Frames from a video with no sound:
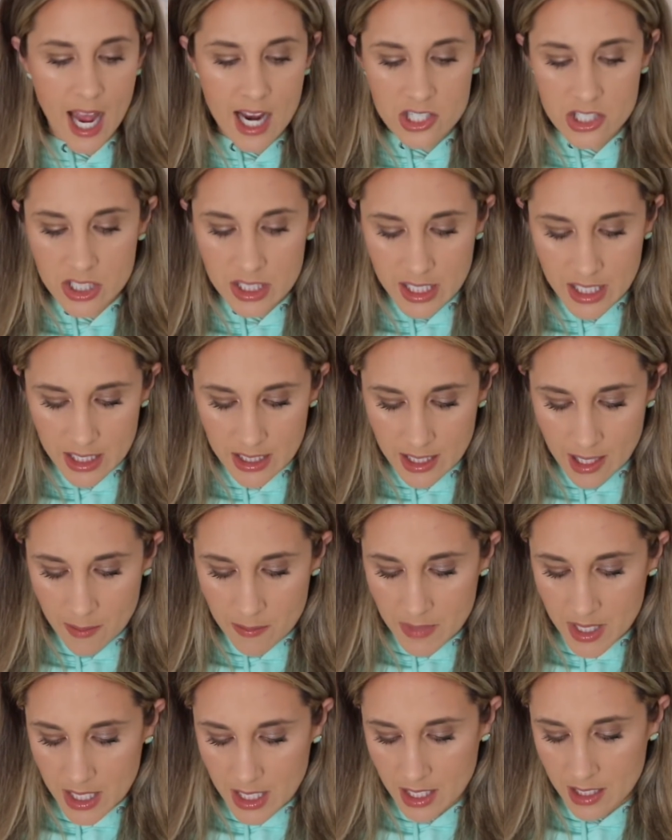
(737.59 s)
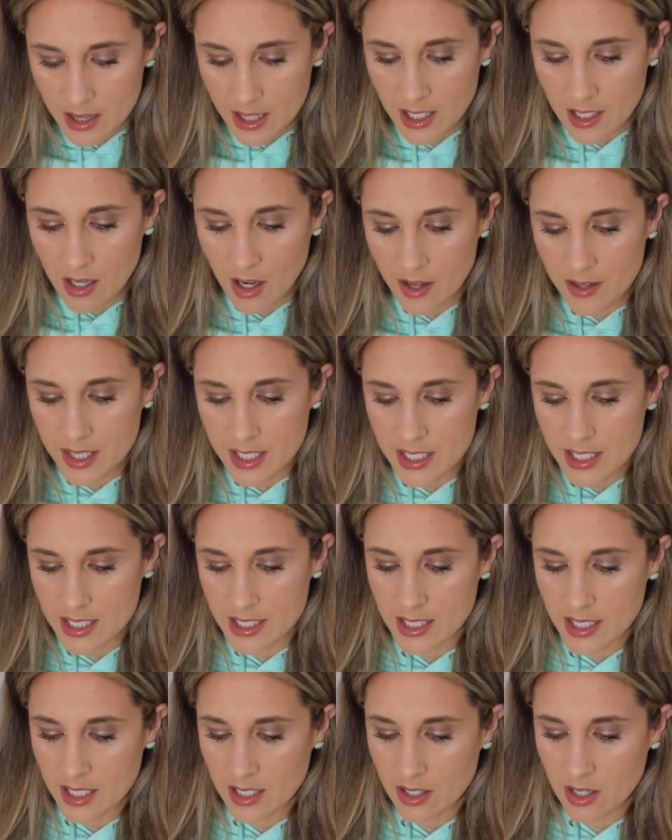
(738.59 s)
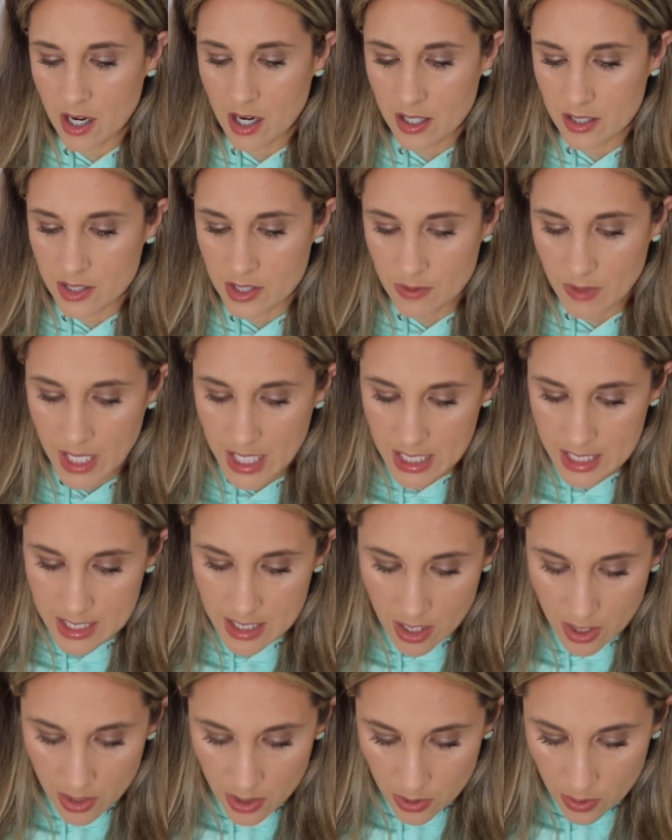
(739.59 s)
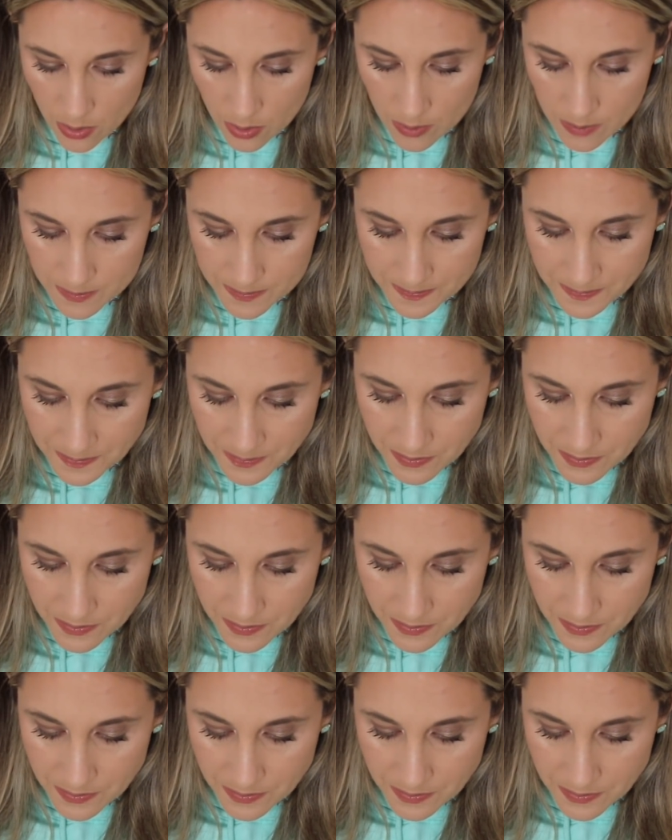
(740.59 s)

Actually, let me get the authenticity card so I can tell you